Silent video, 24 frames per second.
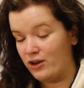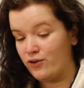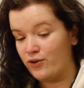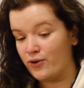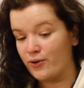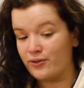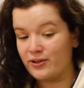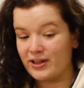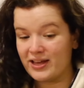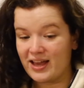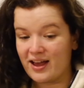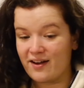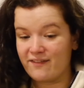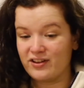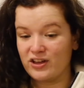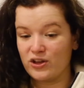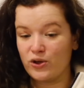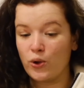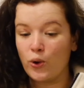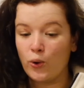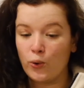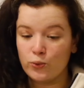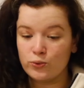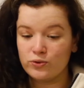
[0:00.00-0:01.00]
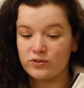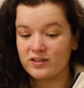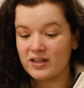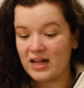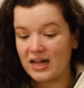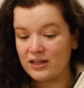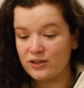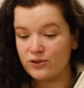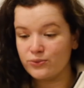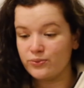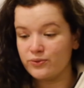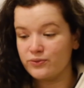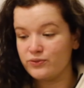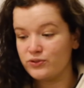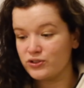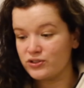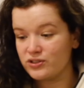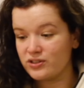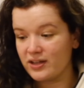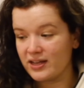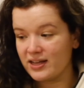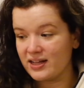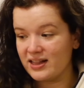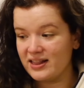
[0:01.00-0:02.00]
you don't like having cold salad with
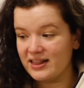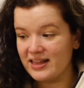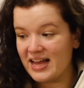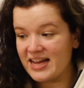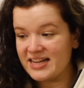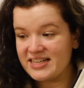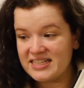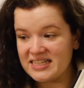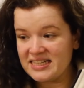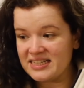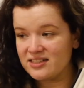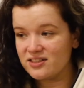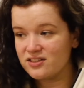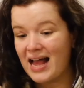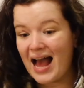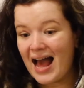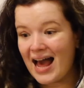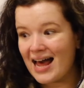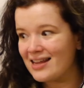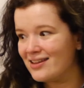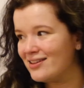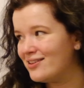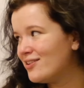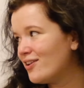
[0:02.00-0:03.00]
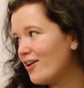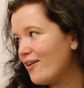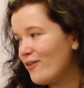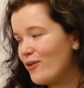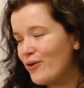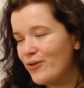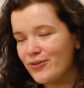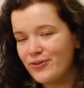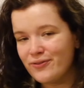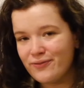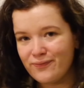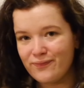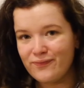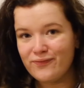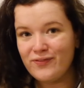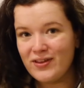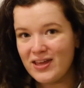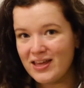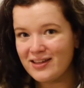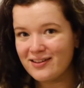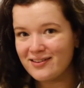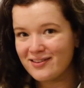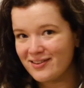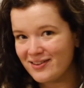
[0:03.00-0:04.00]
just like a lettuce. And I've got the
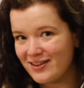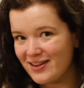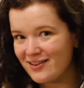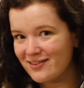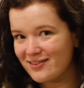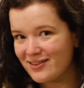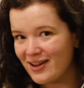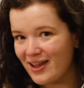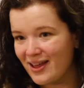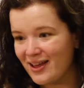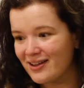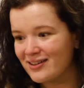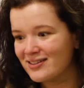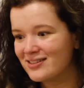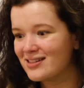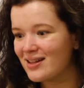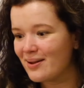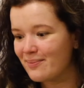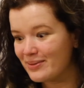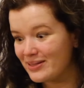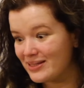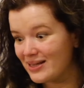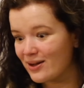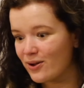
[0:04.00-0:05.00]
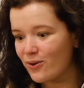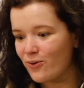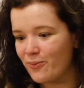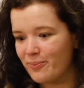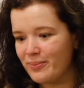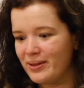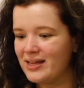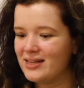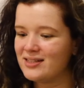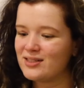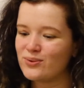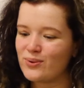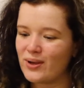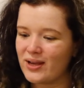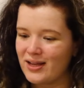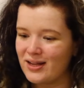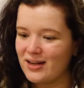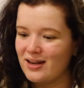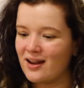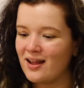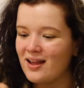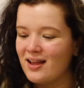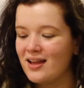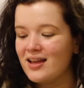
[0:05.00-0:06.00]
vegan seasonings that my dad got me, so I
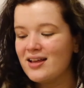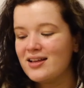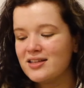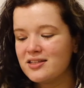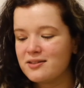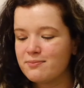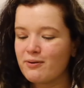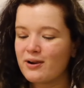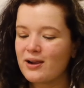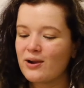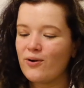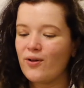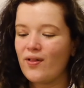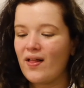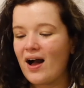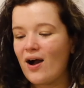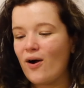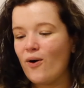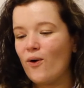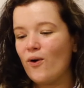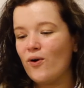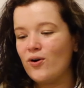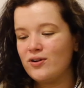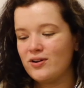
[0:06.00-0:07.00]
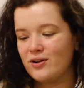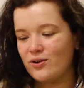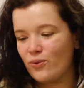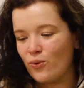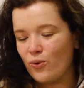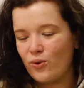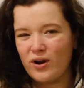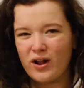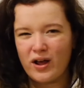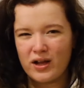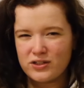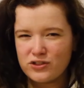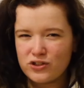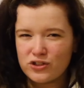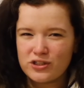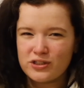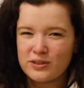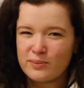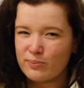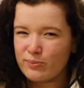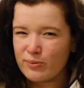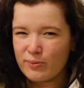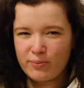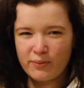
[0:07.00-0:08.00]
can sprinkle that on, and or like just
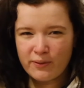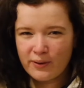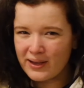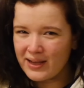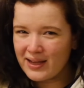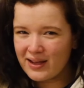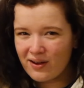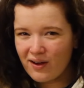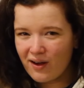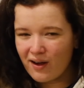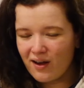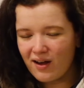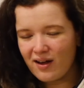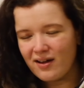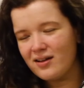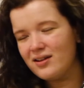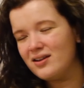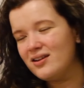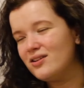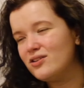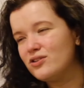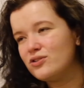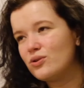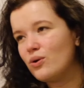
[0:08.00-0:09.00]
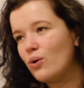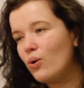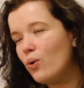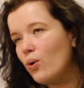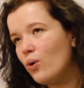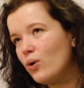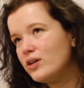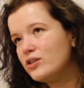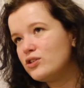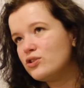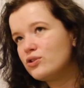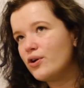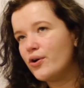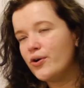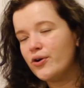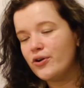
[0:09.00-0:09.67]
some paprika, and it's so